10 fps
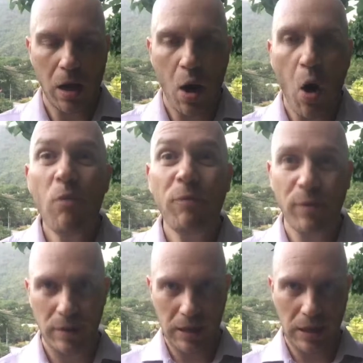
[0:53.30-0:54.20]

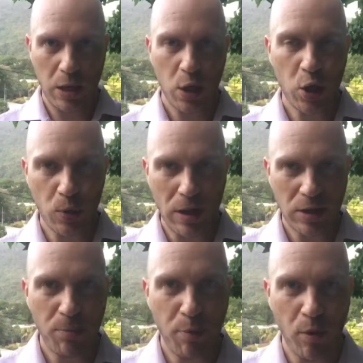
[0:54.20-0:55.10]
hopefully you're
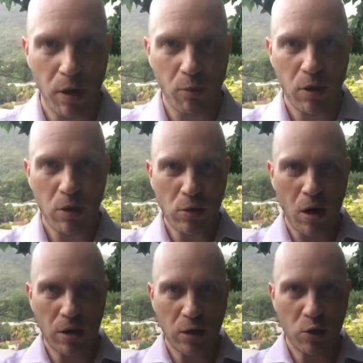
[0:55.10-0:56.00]
at the point where you're
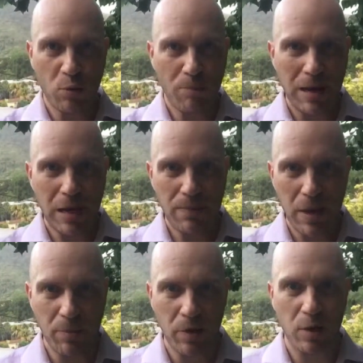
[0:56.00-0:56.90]
talking to many
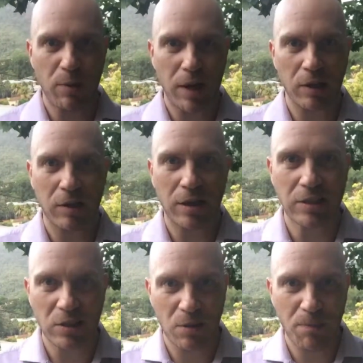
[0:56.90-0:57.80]
people on a regular
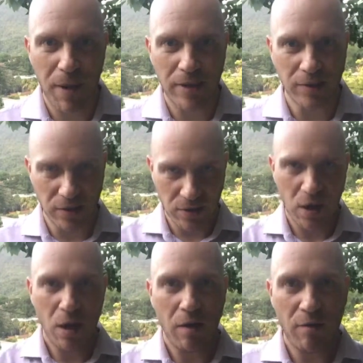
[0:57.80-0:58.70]
consistent basis.
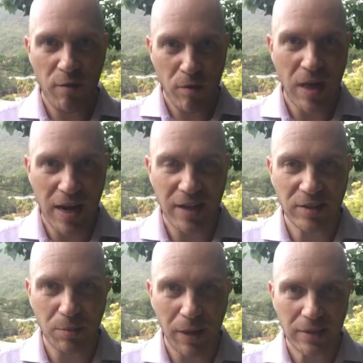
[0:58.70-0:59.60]
View that
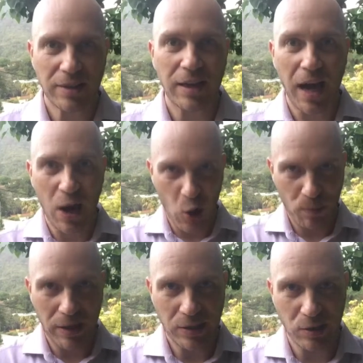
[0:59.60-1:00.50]
as a blessing. I
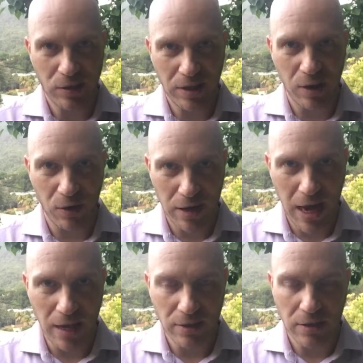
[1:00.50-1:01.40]
hope that's your, your
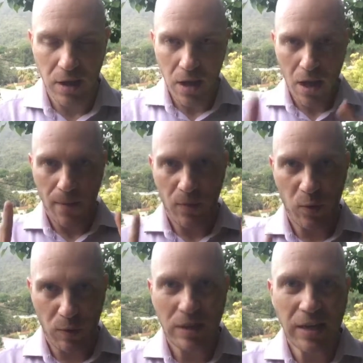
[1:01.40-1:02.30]
case.
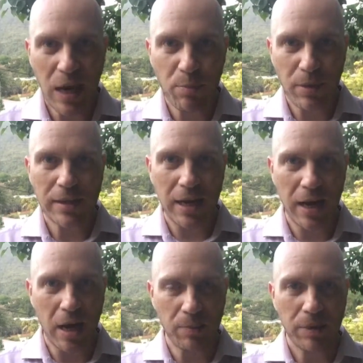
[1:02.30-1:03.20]
The reason I bring that
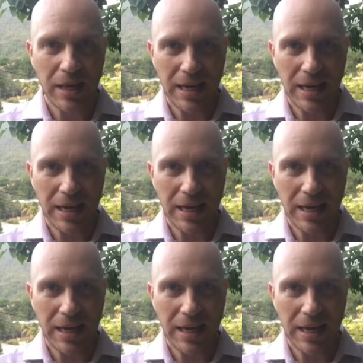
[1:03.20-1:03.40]
up